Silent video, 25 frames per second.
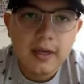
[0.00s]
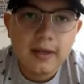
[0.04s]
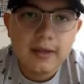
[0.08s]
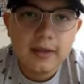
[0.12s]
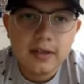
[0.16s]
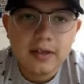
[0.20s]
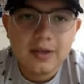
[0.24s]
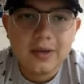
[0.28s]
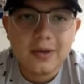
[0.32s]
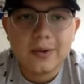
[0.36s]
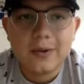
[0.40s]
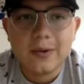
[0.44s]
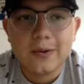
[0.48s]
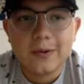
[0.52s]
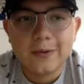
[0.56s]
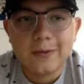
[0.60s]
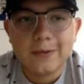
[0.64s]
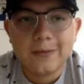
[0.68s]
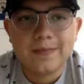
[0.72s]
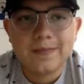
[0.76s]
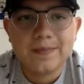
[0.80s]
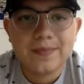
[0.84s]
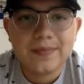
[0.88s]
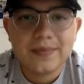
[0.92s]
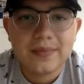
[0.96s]

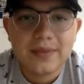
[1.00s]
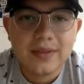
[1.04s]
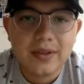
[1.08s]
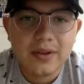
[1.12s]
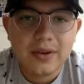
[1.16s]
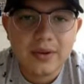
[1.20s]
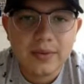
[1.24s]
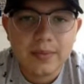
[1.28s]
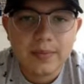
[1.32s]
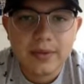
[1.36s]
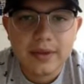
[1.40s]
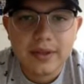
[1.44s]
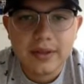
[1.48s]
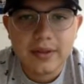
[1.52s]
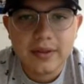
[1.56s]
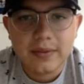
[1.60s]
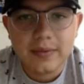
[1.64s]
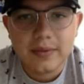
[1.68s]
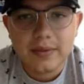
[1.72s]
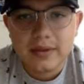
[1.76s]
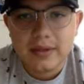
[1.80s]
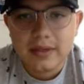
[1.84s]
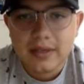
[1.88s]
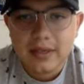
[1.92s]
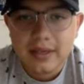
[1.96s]
So they'll be the
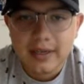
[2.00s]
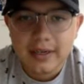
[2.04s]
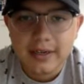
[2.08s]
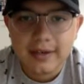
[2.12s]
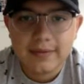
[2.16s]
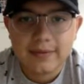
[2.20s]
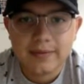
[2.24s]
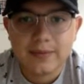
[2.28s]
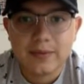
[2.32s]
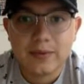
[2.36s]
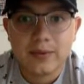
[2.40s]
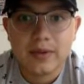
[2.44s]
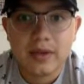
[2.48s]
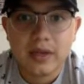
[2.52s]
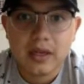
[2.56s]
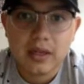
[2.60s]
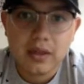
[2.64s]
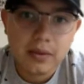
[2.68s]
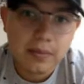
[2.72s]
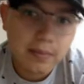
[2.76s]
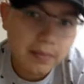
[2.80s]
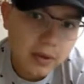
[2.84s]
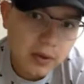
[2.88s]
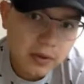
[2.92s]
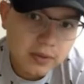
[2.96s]
ones that will need
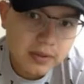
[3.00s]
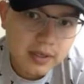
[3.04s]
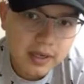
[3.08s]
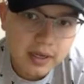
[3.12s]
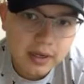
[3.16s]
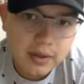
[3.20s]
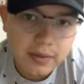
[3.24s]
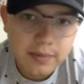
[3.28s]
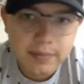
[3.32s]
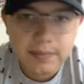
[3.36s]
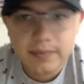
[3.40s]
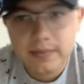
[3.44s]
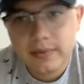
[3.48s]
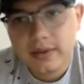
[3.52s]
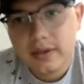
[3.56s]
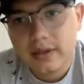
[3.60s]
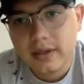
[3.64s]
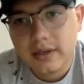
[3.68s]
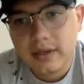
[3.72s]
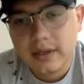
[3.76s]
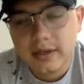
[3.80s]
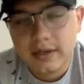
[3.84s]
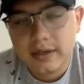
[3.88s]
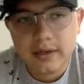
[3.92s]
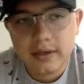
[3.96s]
the most help,
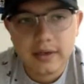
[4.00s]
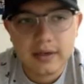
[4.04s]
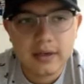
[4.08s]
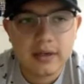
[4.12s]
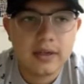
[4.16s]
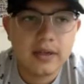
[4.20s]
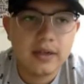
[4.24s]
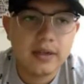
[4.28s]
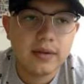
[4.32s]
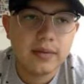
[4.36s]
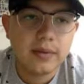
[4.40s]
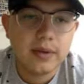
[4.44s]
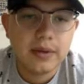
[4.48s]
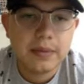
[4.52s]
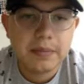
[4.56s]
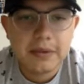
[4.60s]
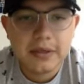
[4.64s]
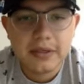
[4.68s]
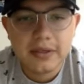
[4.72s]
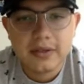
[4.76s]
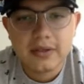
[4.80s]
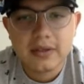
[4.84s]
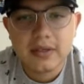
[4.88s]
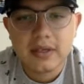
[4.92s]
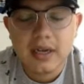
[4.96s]
and
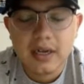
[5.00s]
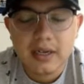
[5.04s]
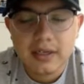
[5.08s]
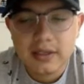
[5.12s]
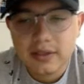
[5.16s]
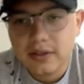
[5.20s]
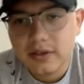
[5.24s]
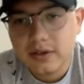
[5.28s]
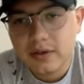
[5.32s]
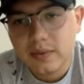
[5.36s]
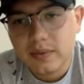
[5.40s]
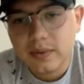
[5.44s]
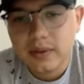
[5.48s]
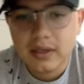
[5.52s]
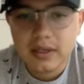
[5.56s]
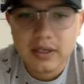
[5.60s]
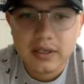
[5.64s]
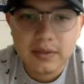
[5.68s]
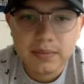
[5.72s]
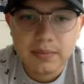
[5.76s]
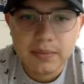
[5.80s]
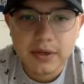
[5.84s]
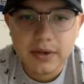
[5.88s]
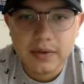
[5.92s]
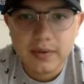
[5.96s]
maybe it just has to do with
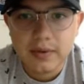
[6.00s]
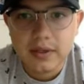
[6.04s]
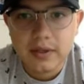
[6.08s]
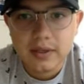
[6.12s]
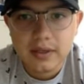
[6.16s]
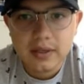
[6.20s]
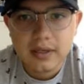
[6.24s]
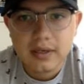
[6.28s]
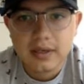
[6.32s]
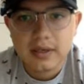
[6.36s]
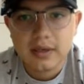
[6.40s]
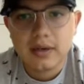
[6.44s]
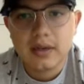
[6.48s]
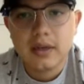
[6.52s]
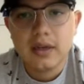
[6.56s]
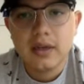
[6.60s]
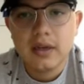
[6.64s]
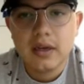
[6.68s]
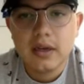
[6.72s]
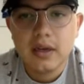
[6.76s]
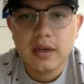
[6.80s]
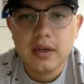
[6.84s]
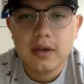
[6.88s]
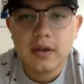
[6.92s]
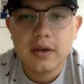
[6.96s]
experience, and
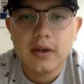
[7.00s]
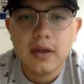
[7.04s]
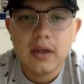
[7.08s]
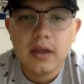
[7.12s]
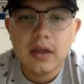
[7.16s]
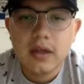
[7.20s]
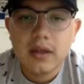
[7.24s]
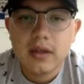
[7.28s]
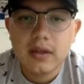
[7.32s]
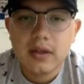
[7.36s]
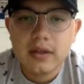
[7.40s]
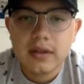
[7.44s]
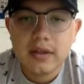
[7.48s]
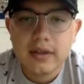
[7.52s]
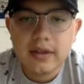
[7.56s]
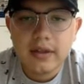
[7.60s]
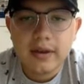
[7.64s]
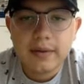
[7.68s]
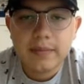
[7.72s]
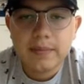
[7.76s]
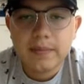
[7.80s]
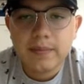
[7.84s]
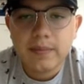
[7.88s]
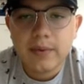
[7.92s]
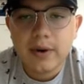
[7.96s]

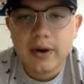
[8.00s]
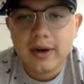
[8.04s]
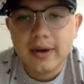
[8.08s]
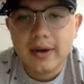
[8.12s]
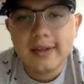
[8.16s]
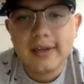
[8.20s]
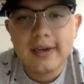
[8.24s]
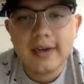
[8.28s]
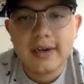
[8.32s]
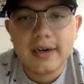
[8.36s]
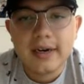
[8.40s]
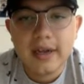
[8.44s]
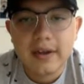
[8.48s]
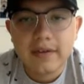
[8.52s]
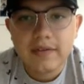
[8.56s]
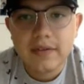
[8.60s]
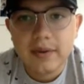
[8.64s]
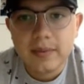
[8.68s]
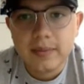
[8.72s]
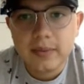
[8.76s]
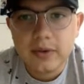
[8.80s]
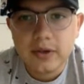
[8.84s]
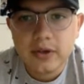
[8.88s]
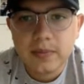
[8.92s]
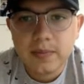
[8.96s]
they probably didn't have
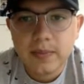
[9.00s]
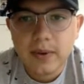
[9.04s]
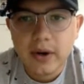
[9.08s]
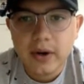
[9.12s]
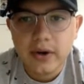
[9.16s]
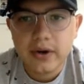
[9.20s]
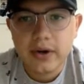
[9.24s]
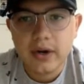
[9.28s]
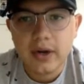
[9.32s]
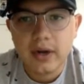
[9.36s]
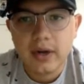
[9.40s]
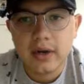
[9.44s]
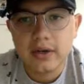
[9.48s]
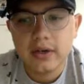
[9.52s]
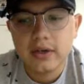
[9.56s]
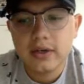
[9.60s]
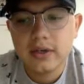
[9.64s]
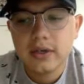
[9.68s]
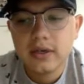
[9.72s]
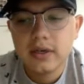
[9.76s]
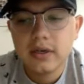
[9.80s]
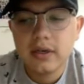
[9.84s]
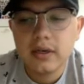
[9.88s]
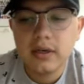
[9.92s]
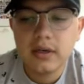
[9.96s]
that much prior
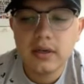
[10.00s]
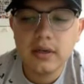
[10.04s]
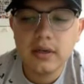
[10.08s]
knowledge.